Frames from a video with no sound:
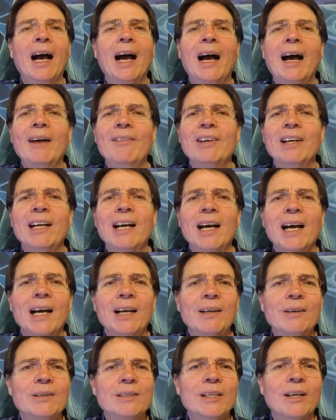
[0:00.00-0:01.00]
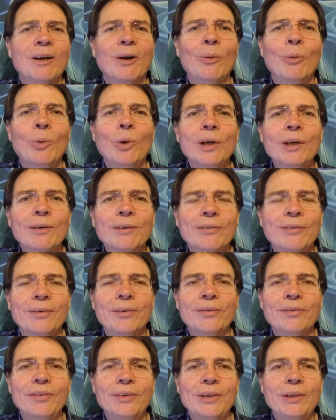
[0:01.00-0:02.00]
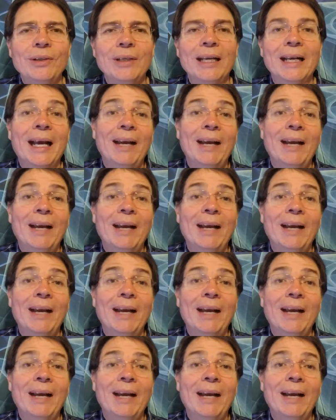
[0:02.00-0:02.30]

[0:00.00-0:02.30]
Avocados are a wonderful food,